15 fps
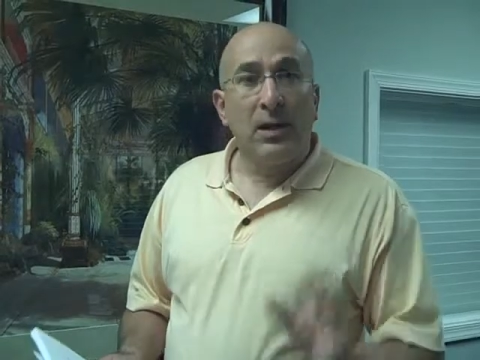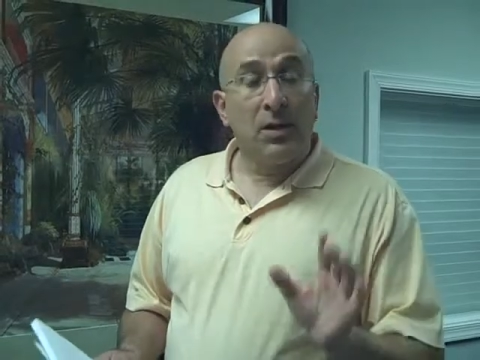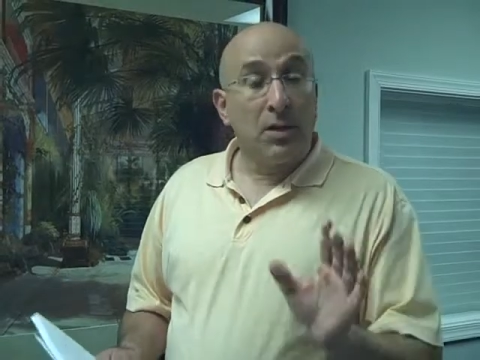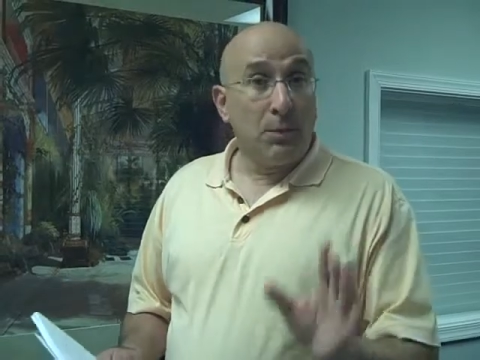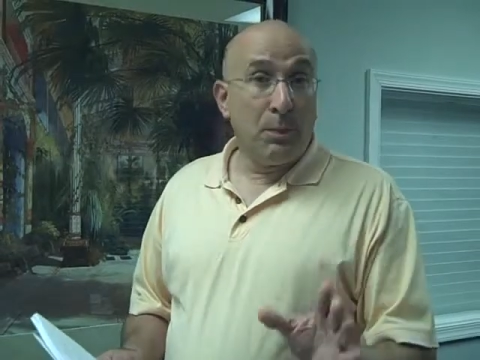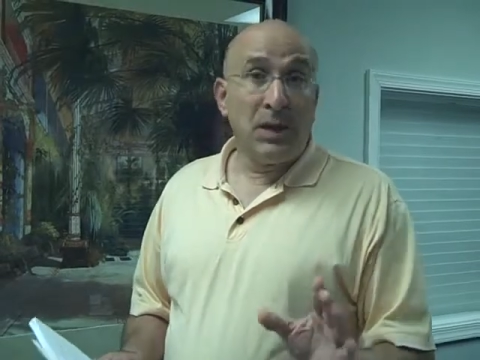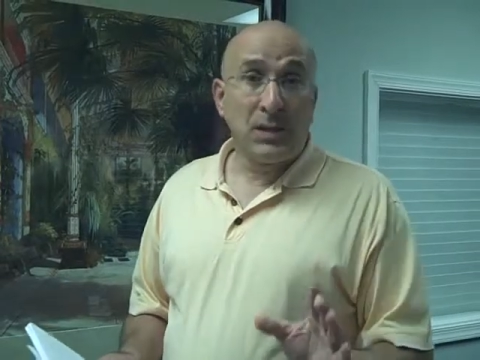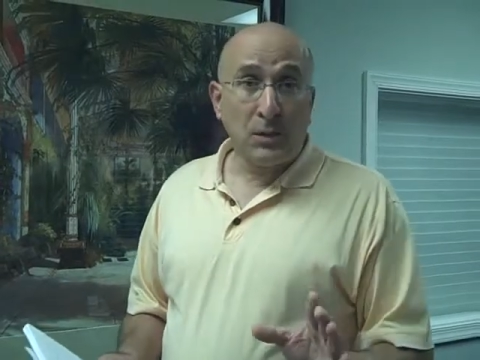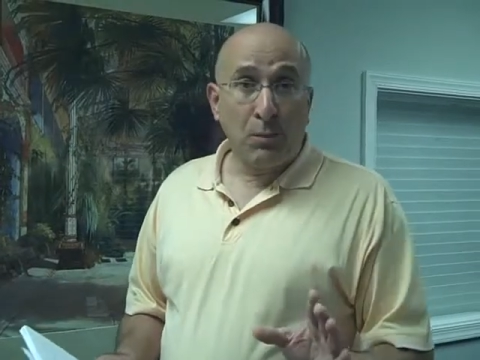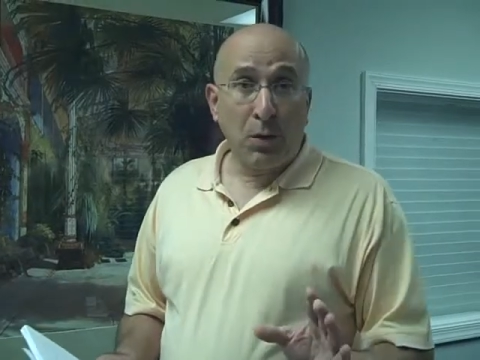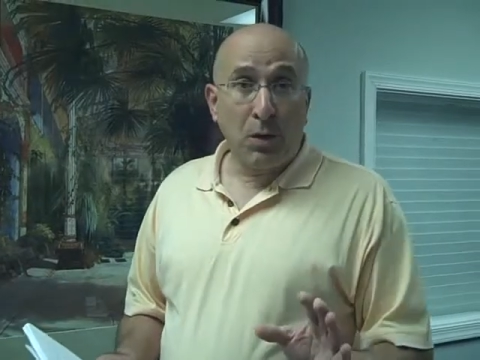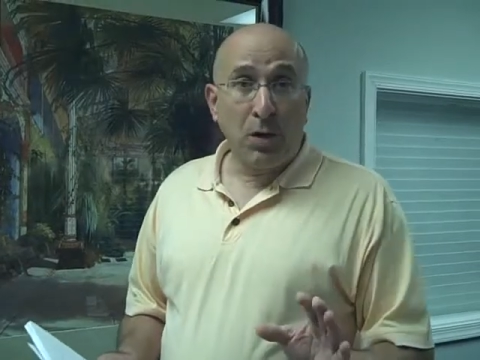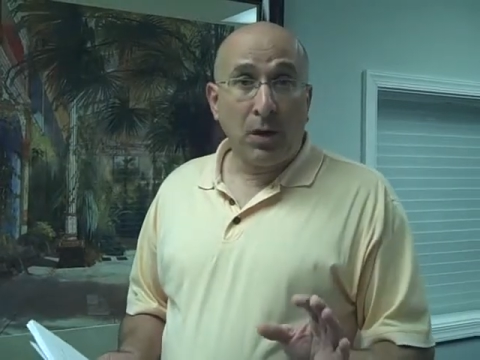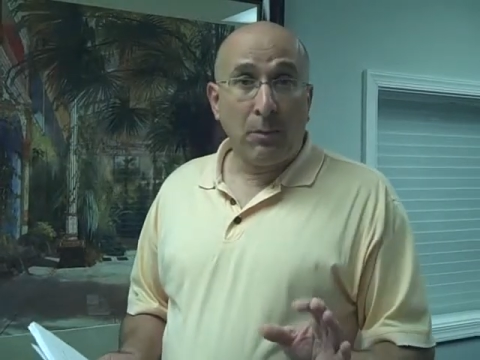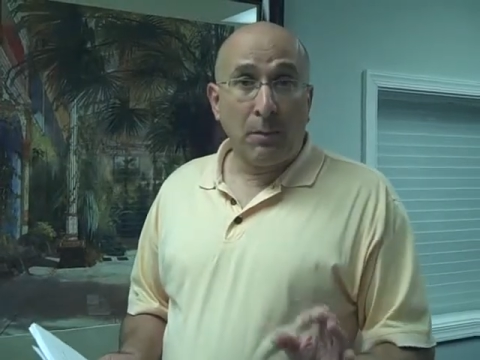The best
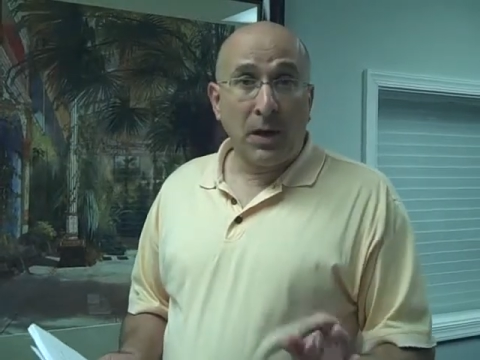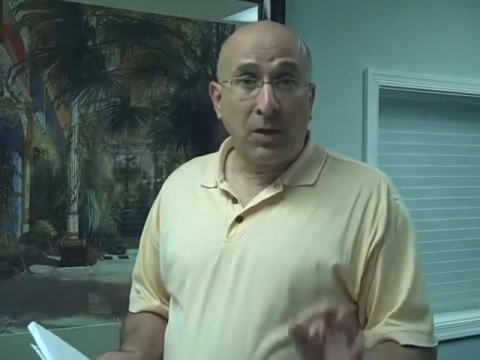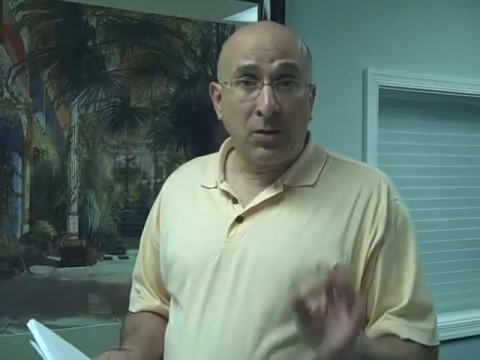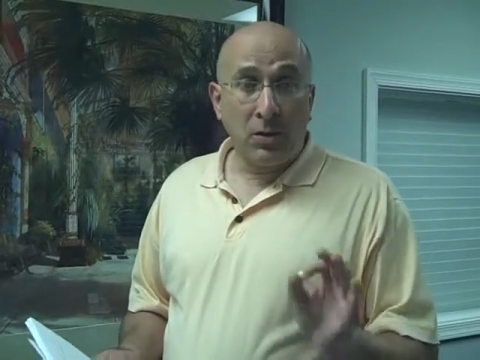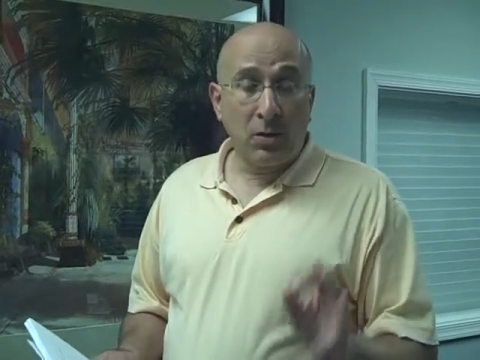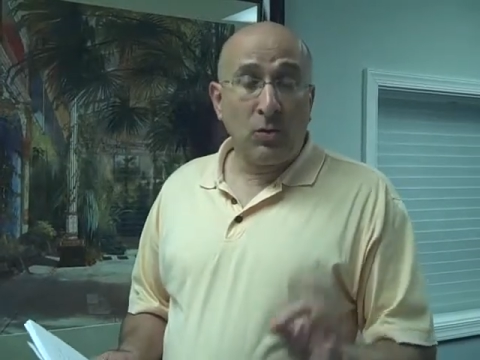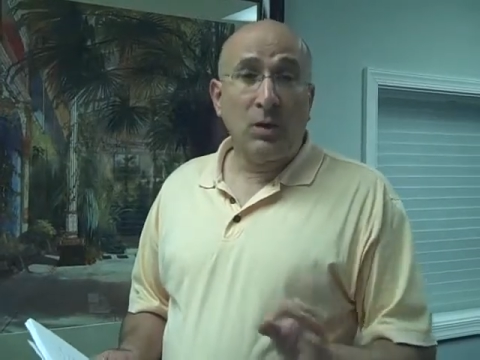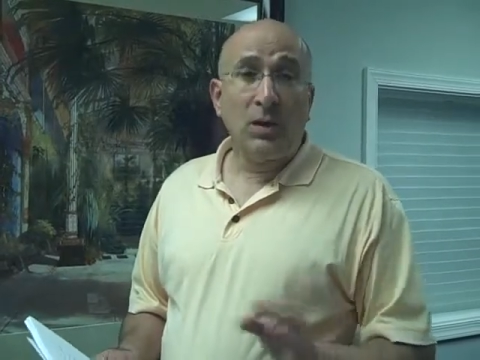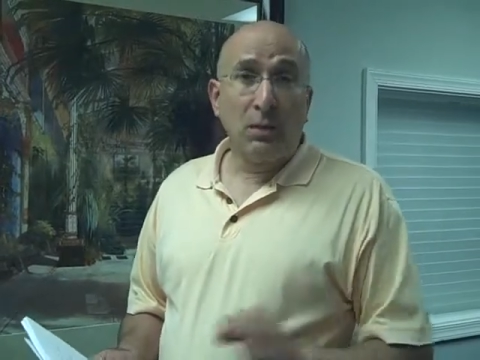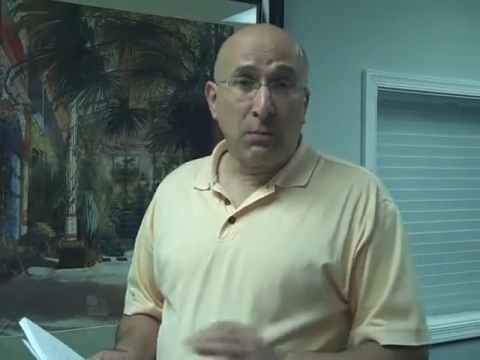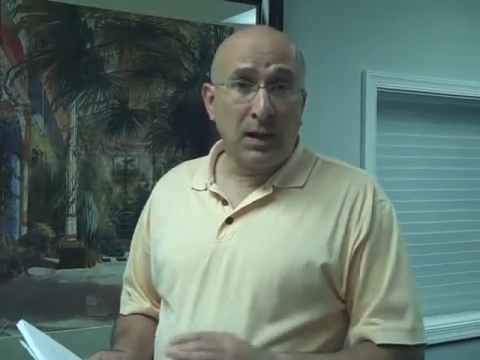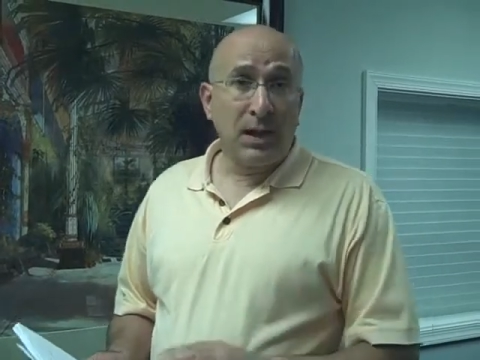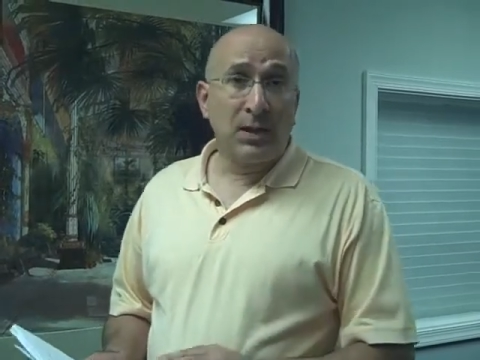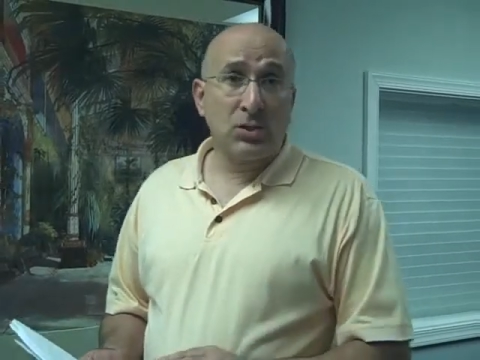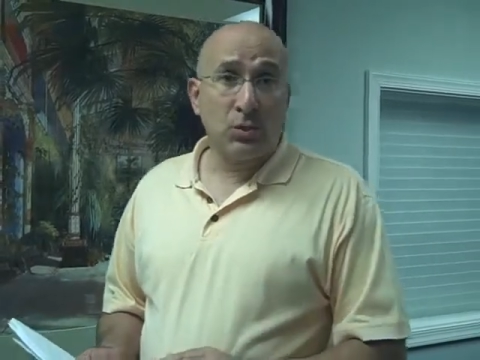part about doing a
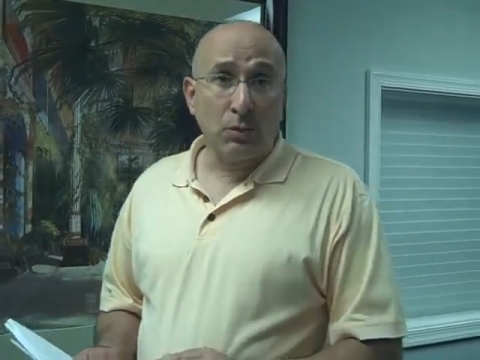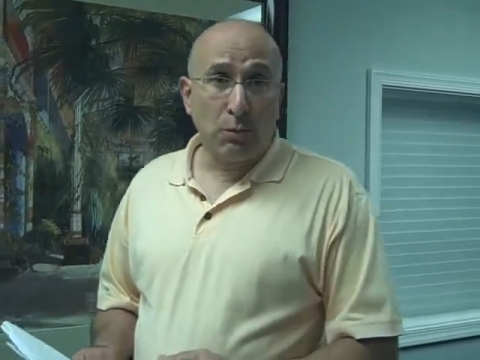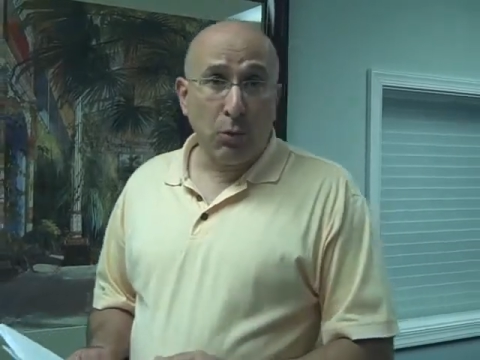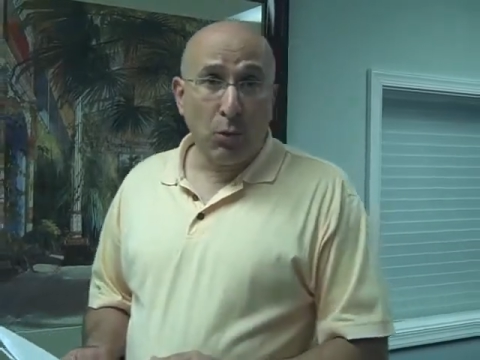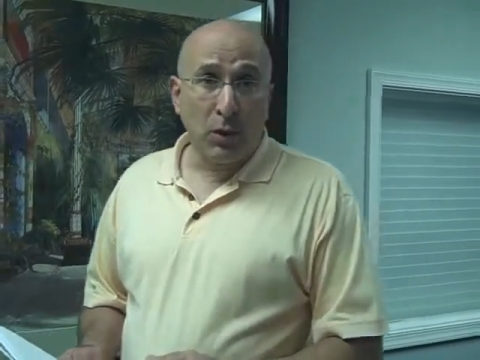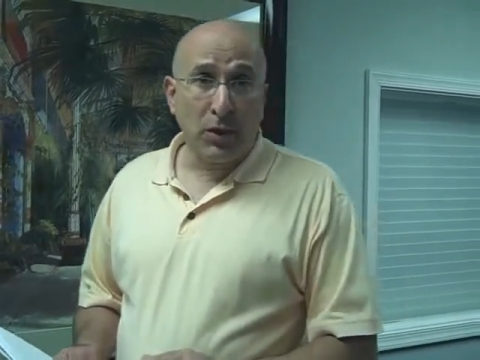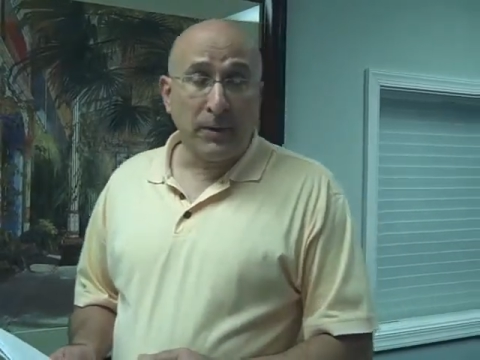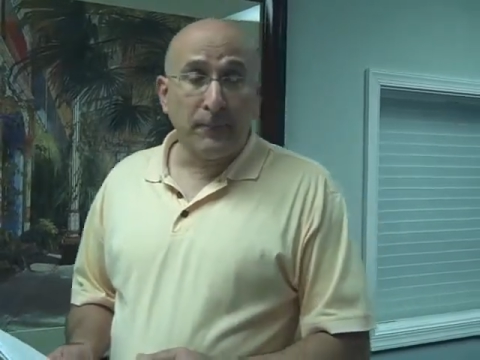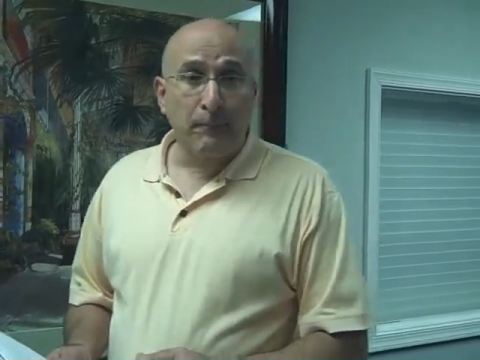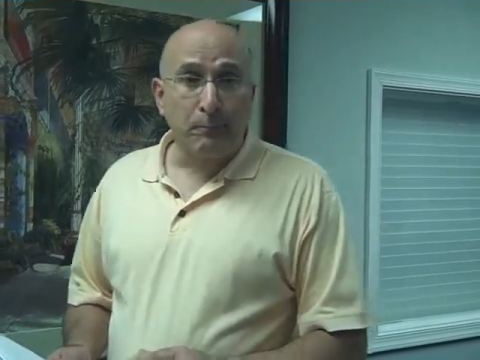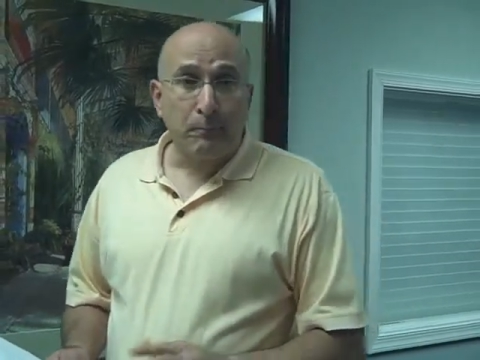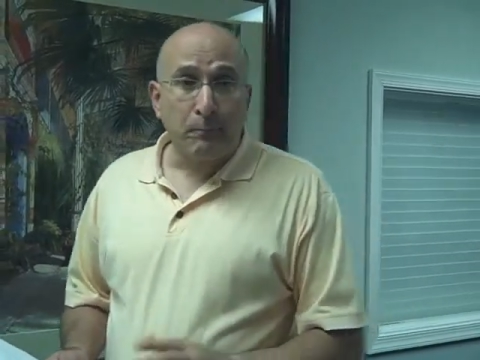match report